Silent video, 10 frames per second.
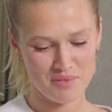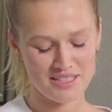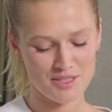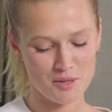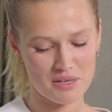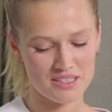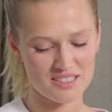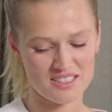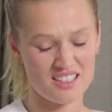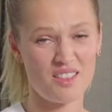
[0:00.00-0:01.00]
Pizza or
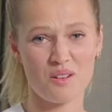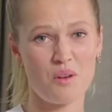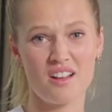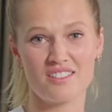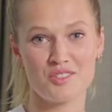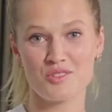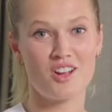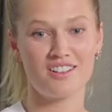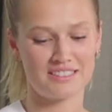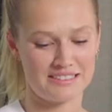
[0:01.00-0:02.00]
pasta? Neither one, just
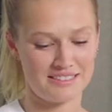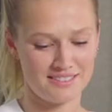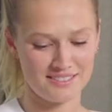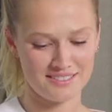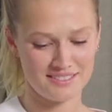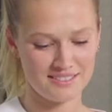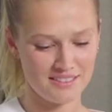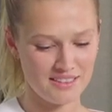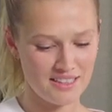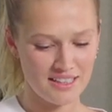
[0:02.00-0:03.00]
chocolate.
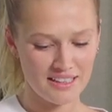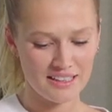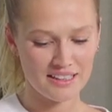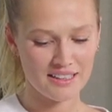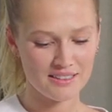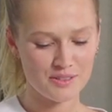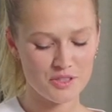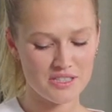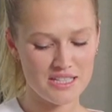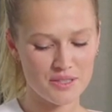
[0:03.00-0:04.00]
Heels
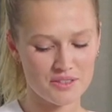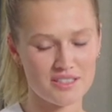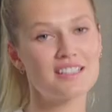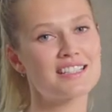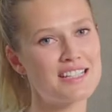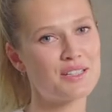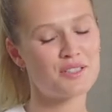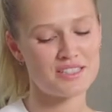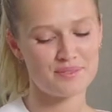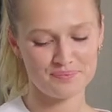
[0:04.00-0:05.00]
or sneakers?
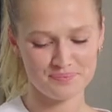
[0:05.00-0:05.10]
Sneakers.